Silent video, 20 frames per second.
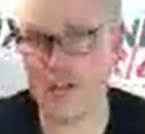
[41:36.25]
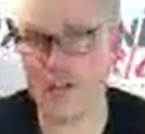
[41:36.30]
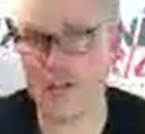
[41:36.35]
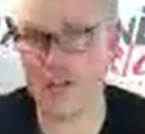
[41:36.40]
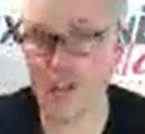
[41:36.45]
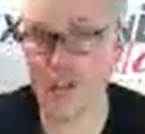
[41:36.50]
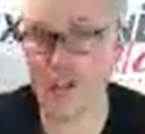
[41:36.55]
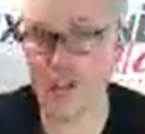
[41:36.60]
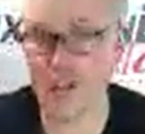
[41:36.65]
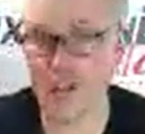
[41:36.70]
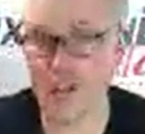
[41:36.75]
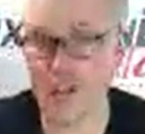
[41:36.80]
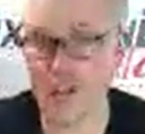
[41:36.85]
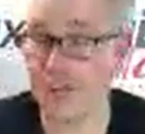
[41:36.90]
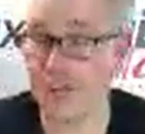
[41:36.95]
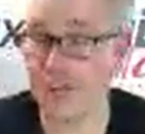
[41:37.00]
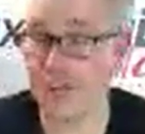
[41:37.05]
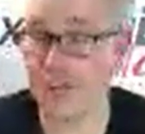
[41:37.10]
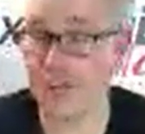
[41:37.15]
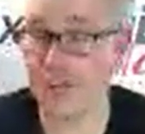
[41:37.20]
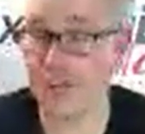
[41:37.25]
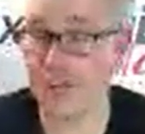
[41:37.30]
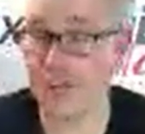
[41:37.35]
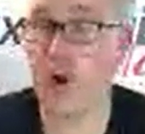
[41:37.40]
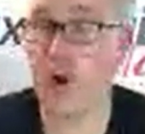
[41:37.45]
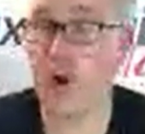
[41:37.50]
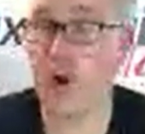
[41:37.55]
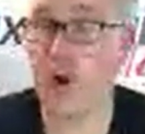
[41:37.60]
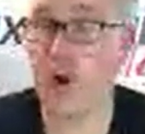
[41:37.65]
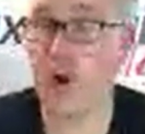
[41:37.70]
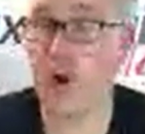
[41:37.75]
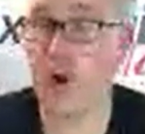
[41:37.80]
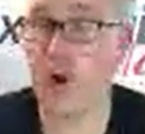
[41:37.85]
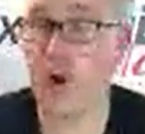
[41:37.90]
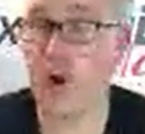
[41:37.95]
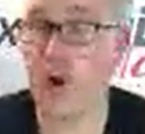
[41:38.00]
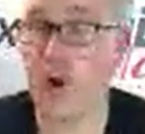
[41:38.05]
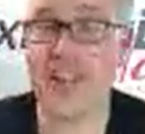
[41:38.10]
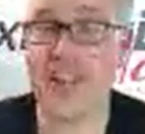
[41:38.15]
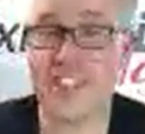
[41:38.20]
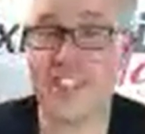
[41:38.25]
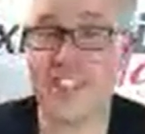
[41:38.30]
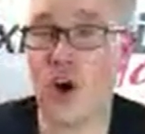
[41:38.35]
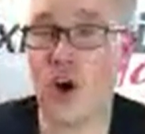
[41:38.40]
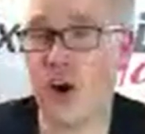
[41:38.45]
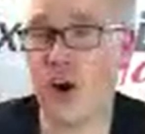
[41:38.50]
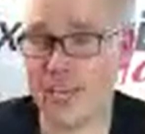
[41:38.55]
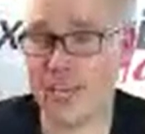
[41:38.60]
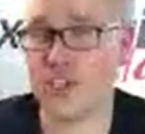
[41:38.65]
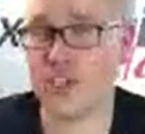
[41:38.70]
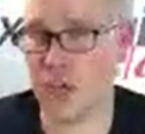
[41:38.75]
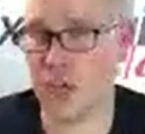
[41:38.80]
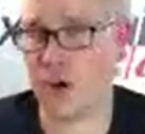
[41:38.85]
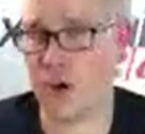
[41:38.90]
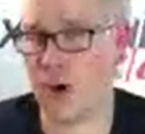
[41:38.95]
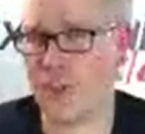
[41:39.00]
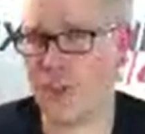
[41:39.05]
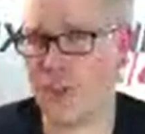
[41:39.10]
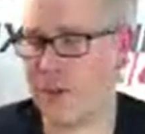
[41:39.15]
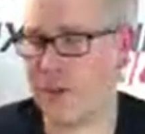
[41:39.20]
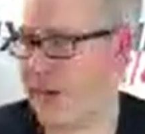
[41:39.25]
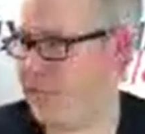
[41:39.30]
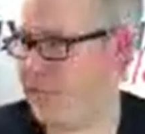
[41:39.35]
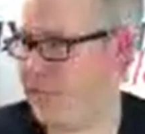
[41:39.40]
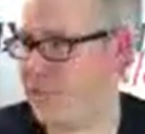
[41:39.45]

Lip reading: You know, that's the hard thing about this is